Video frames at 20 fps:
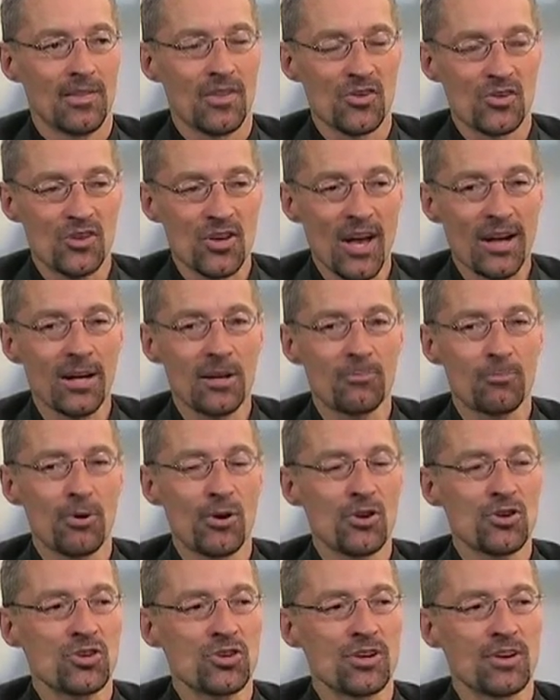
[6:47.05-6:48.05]
the second
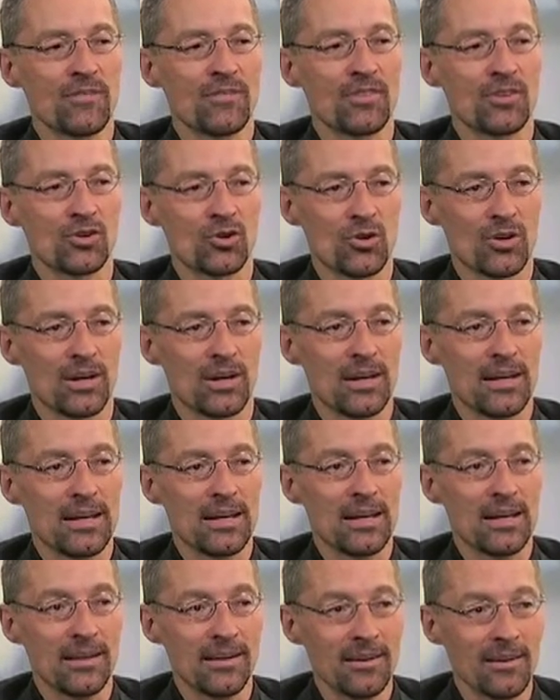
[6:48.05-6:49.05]
person of the
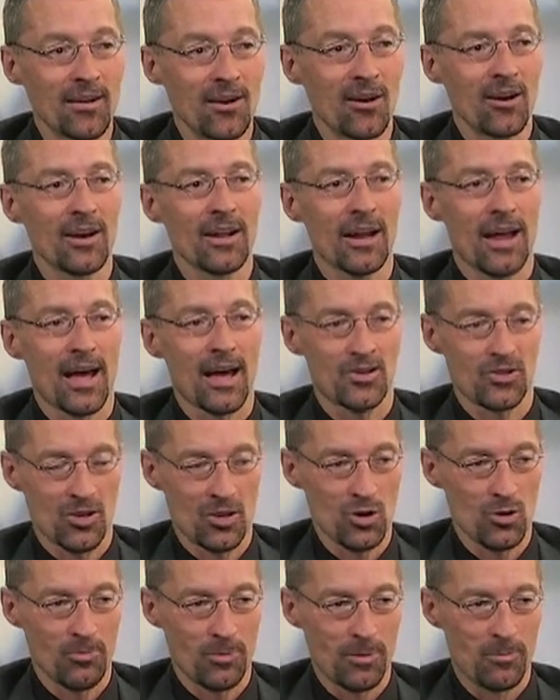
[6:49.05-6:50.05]
Trinity, incarnate as a
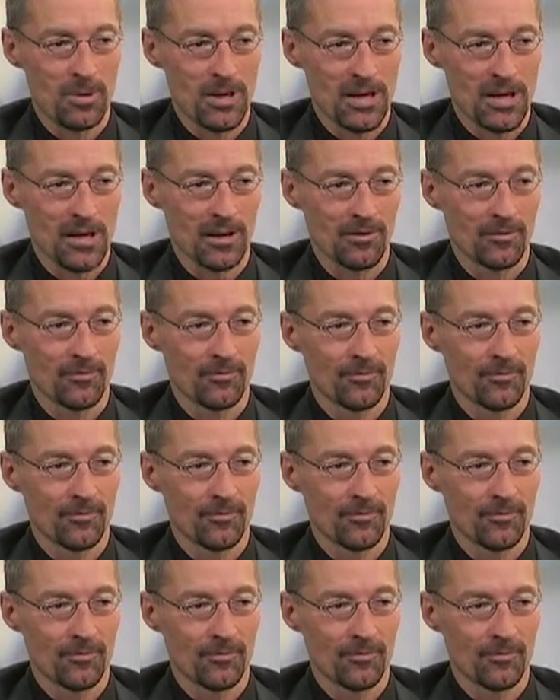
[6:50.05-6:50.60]
human being,